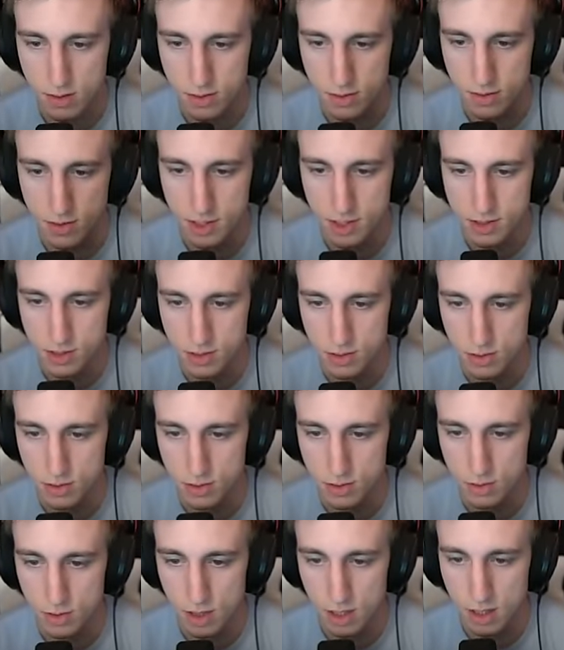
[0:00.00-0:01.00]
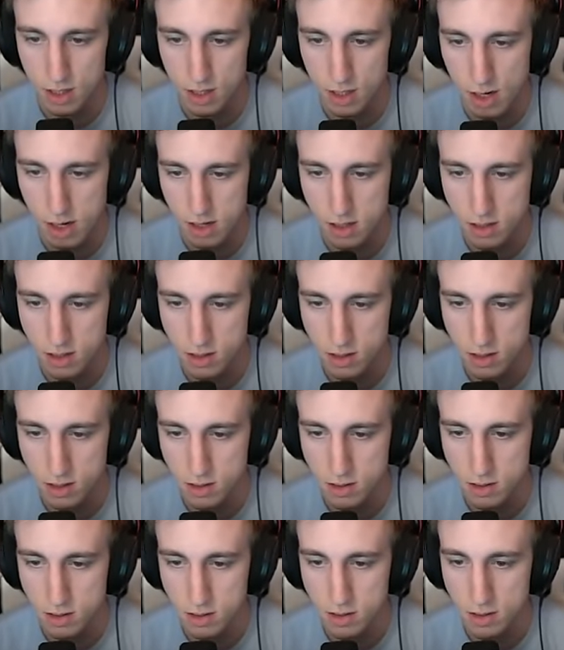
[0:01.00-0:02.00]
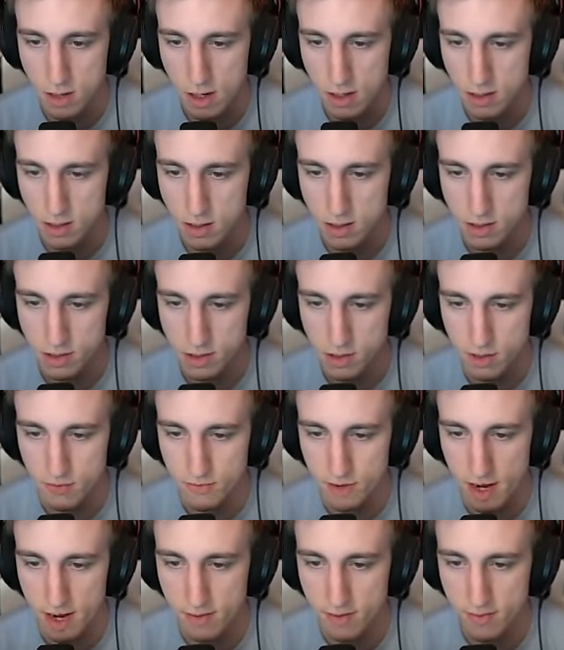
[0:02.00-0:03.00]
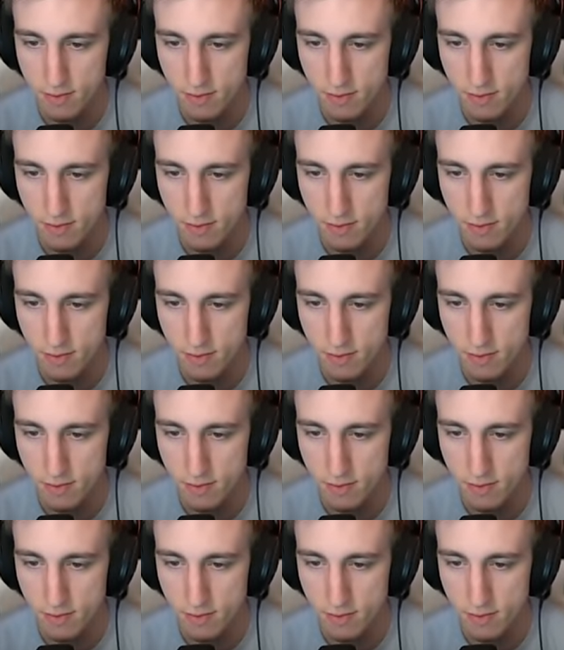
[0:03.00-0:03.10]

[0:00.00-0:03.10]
3, 2, 1. 25. I